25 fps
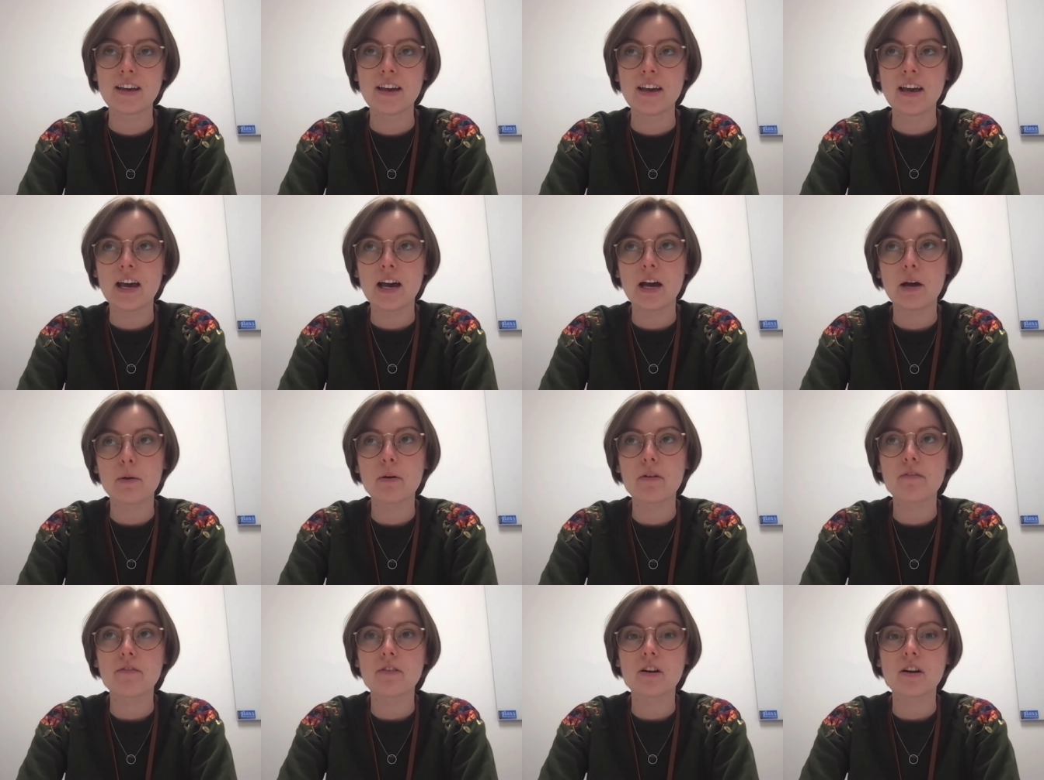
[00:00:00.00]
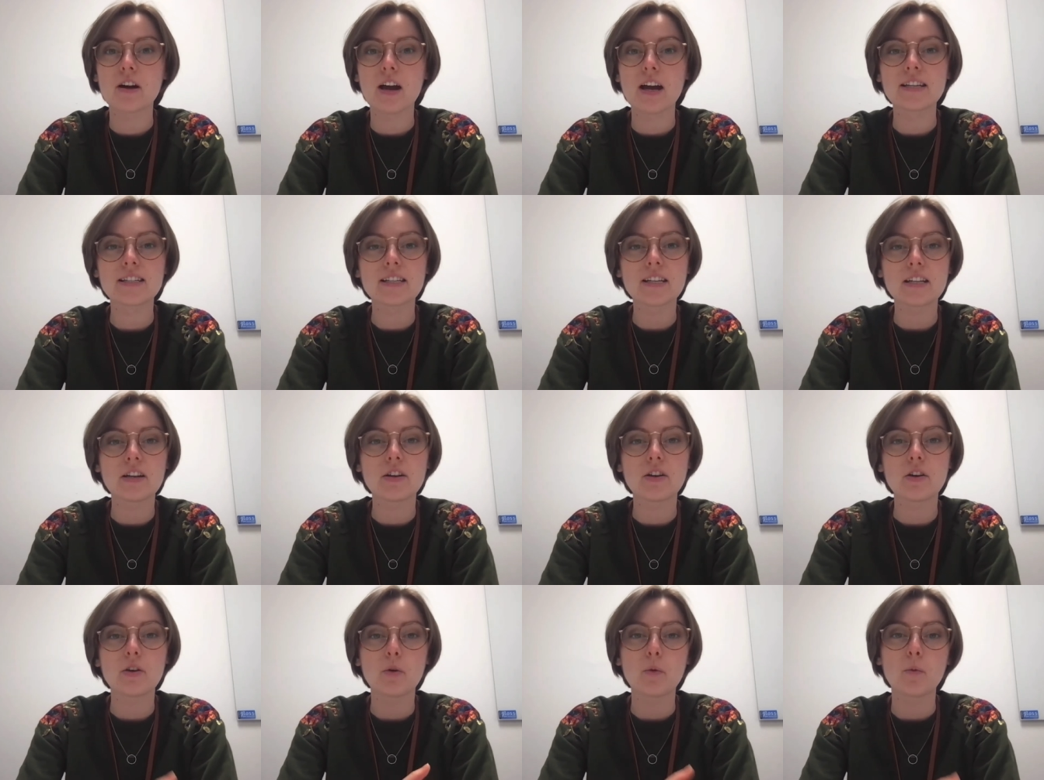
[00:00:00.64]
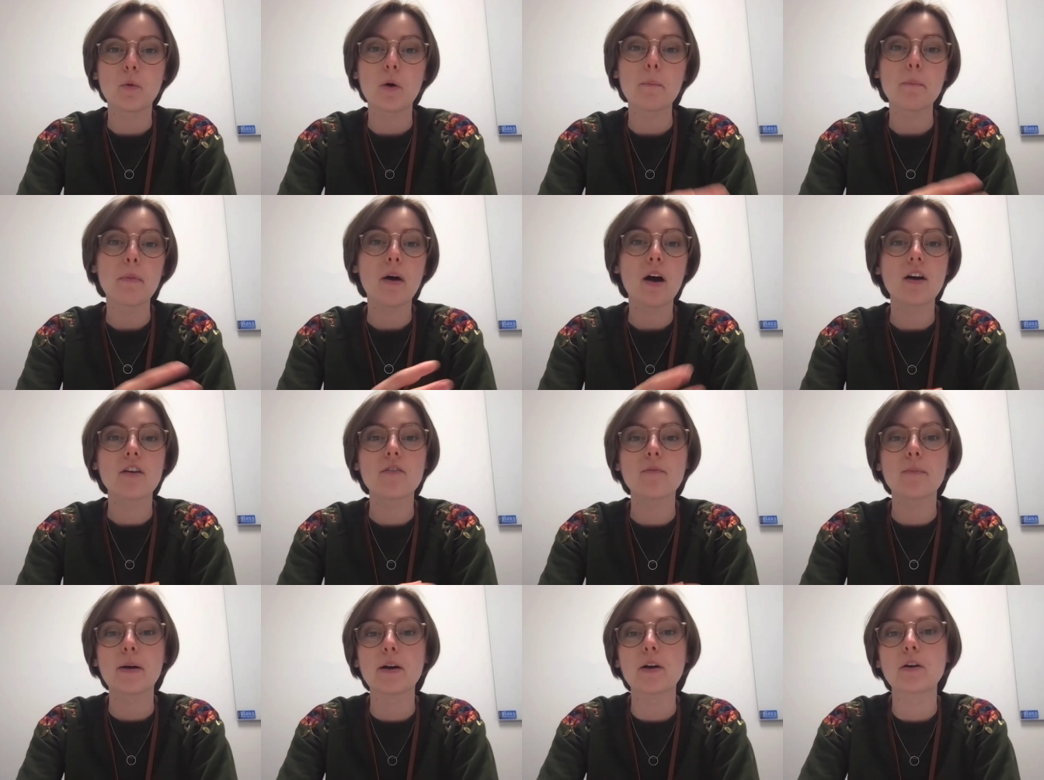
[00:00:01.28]
However, I didn't know what part
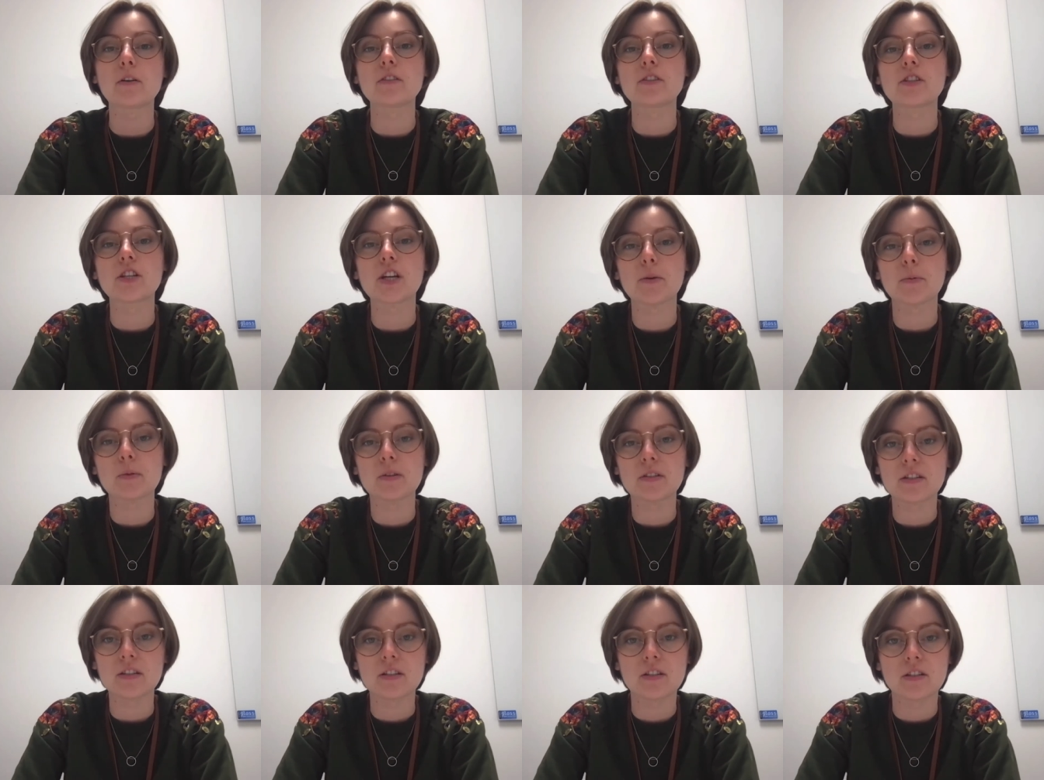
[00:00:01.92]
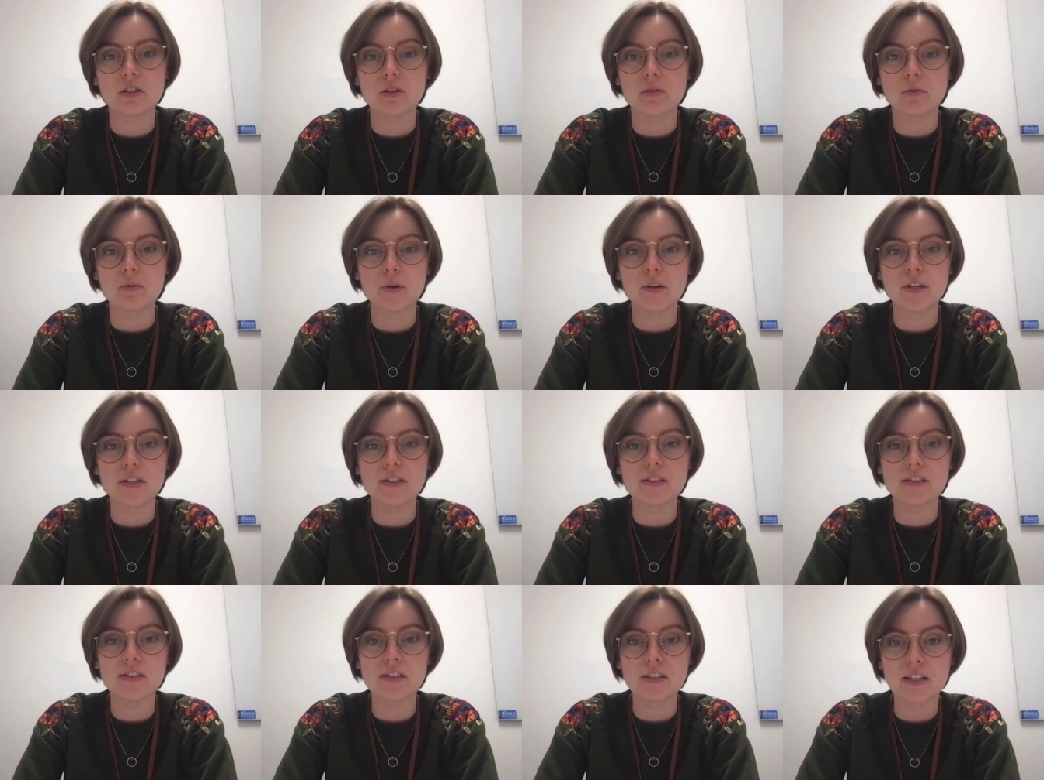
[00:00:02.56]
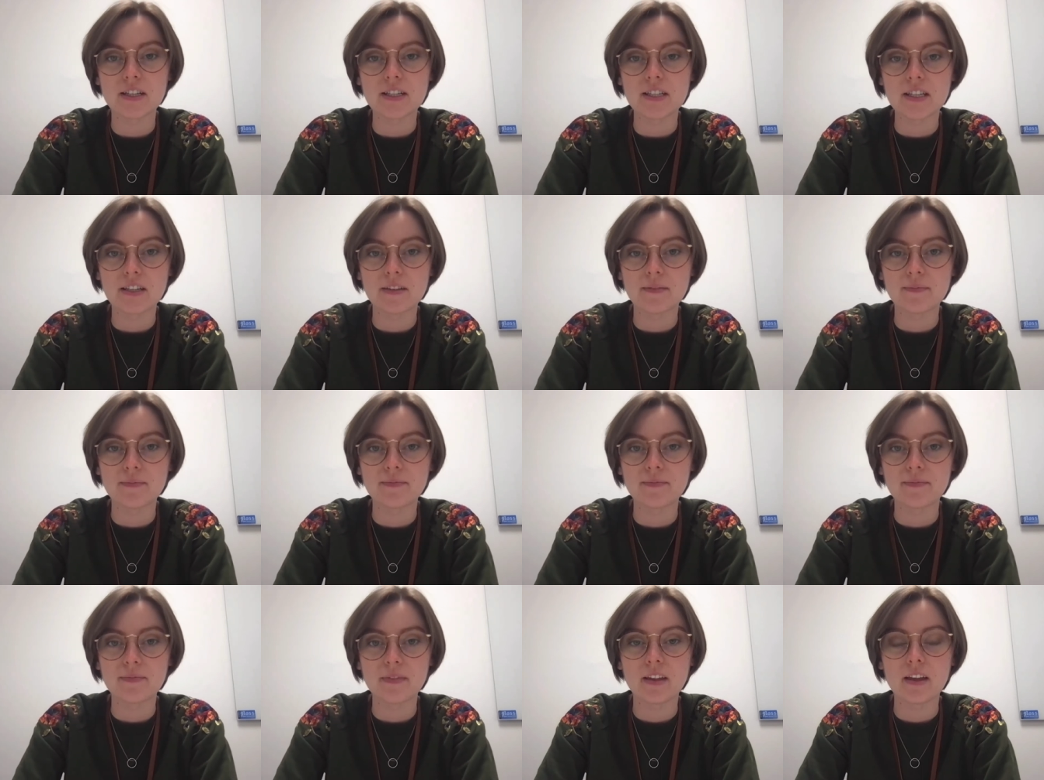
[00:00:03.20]
of biology I wanted to go on and study
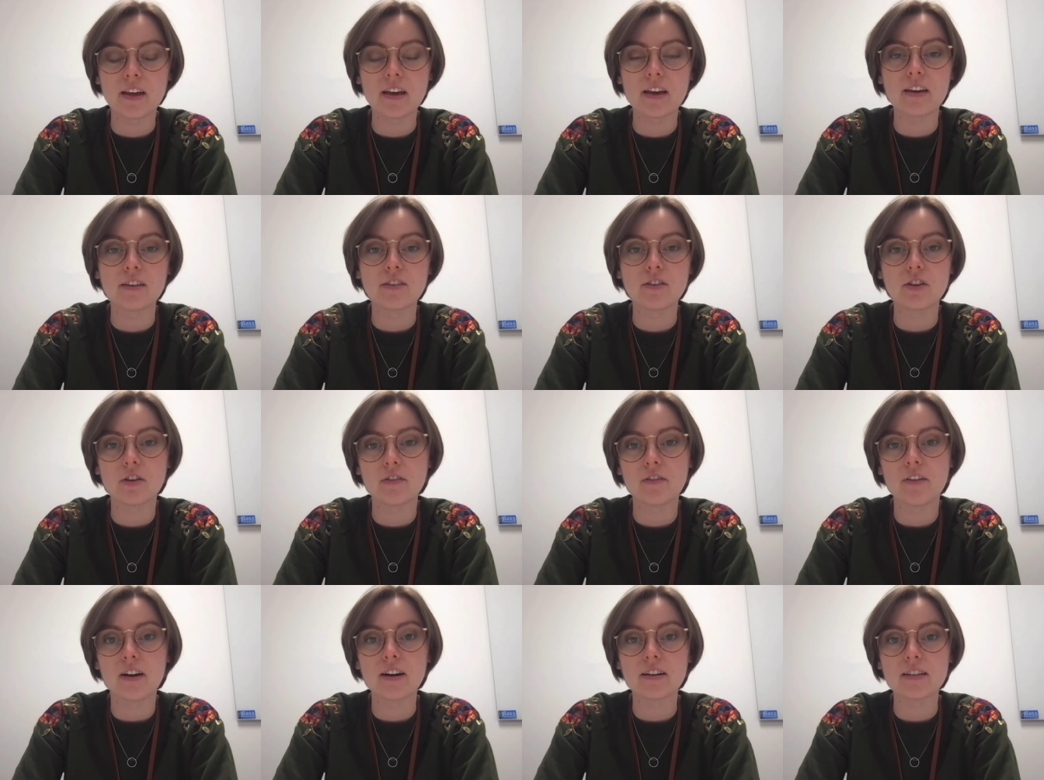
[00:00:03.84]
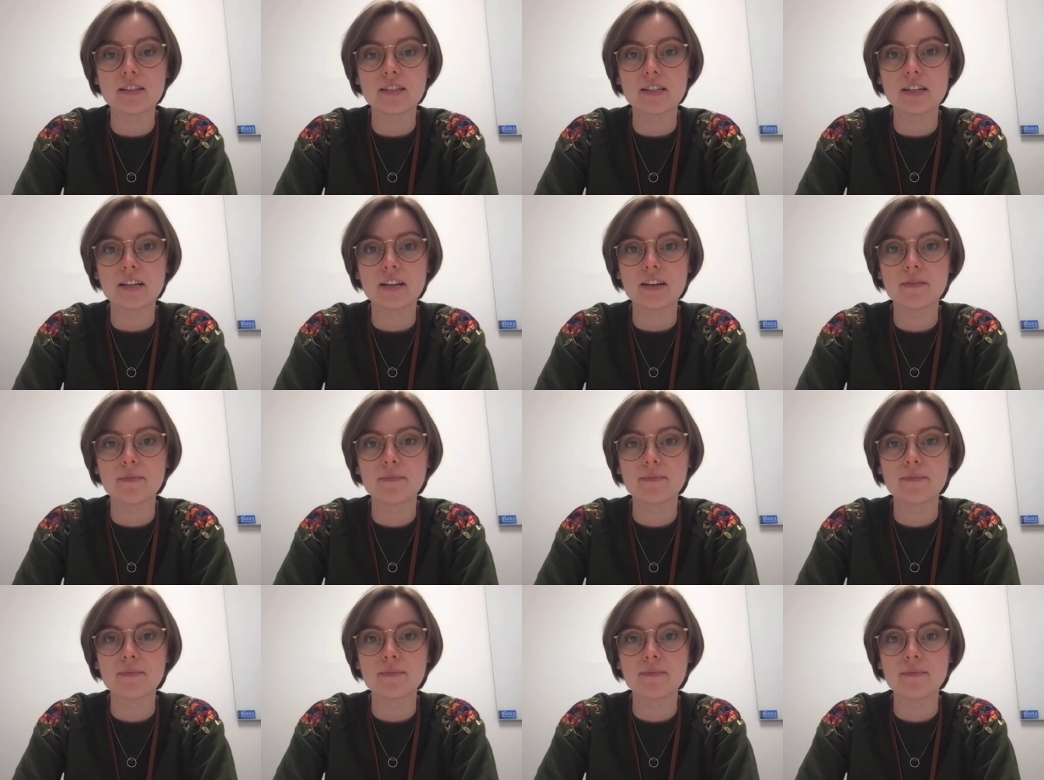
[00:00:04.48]
at university.